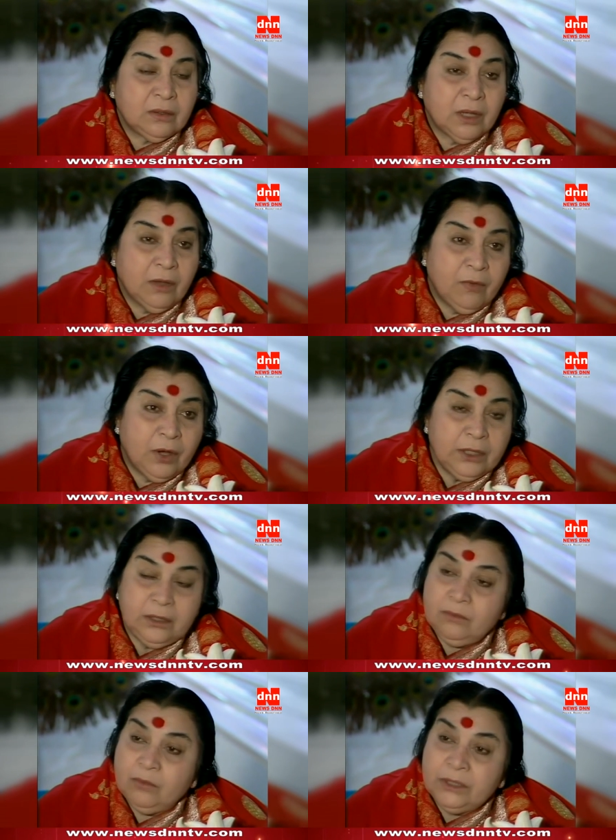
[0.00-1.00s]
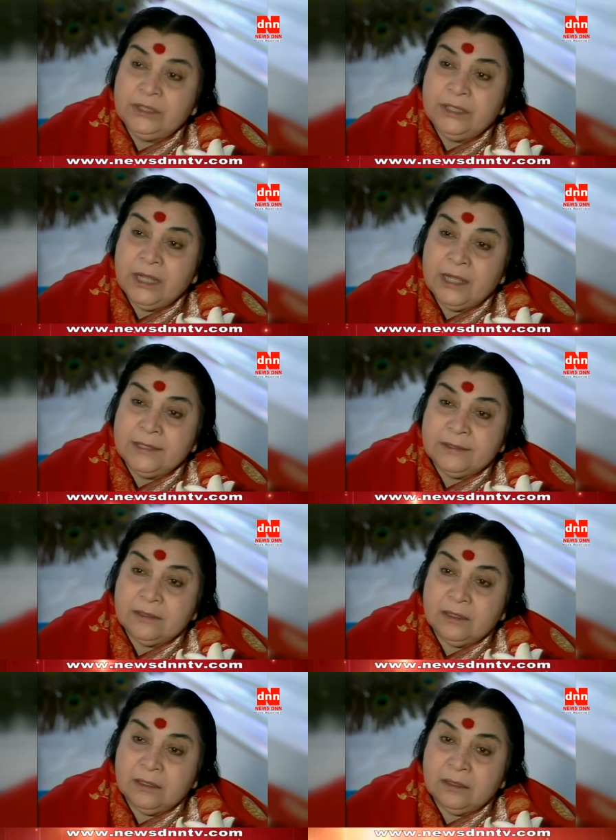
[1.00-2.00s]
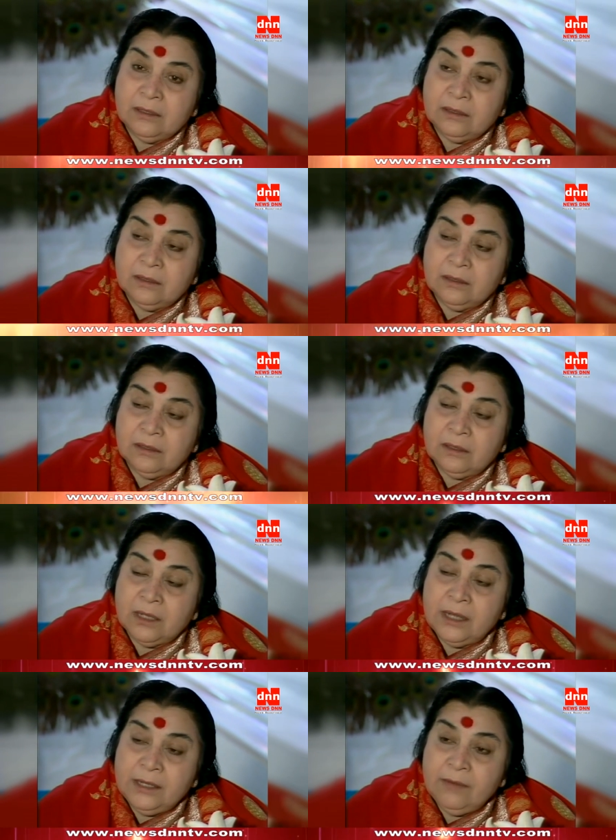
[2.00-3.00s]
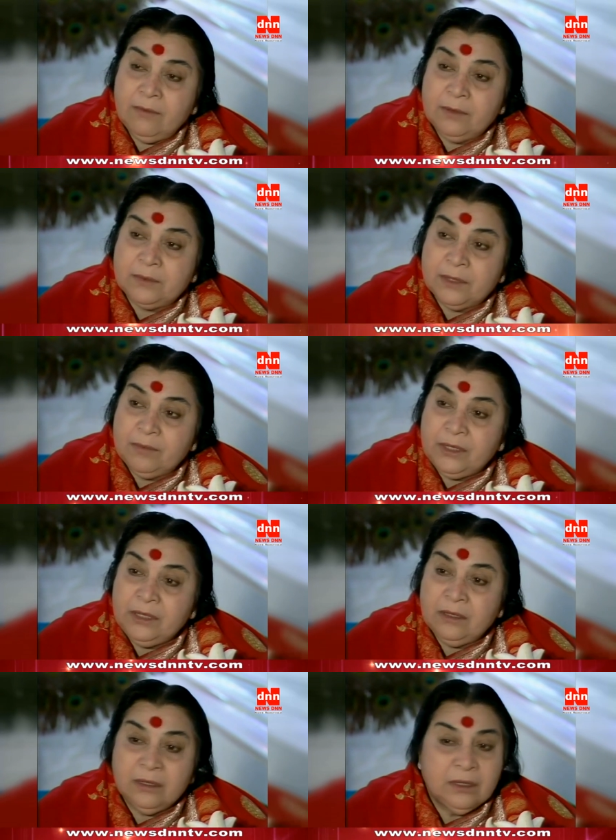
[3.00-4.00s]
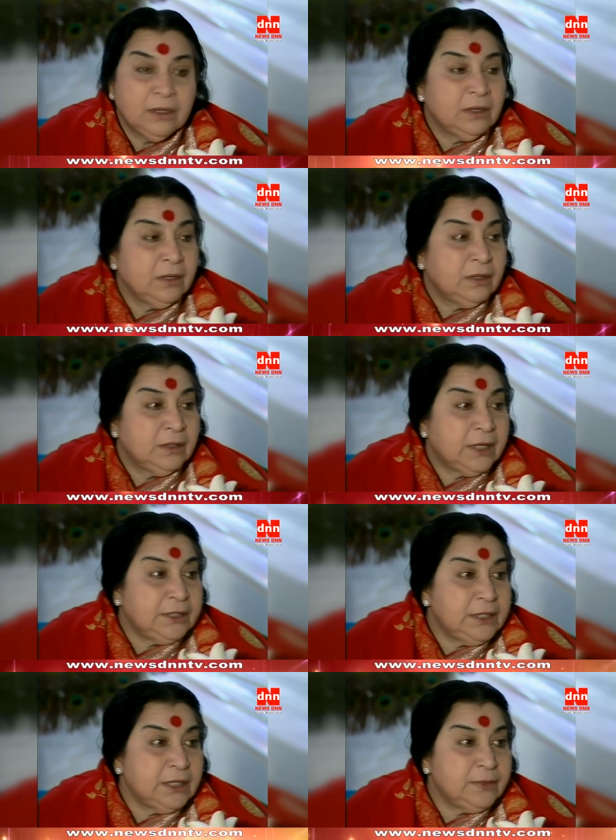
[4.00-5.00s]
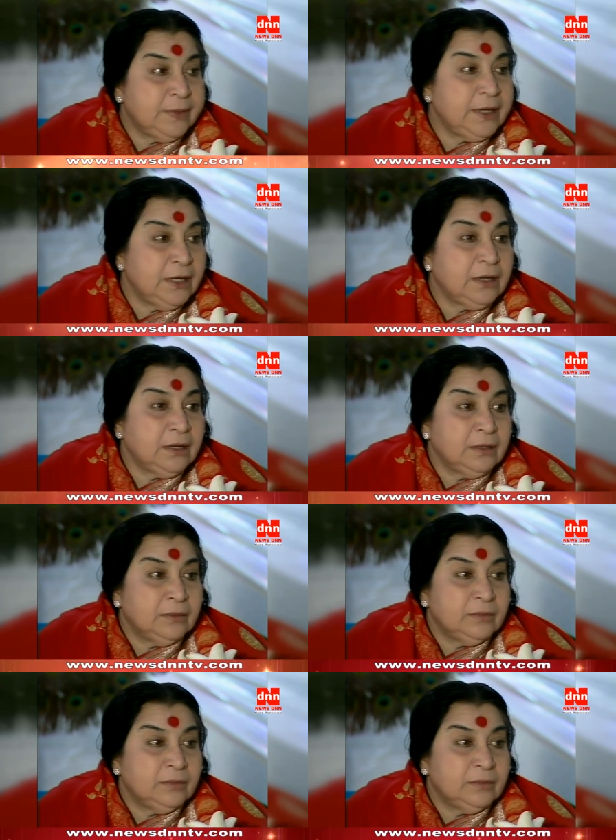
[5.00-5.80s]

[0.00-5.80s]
avoid what she has and develop something that she has very little,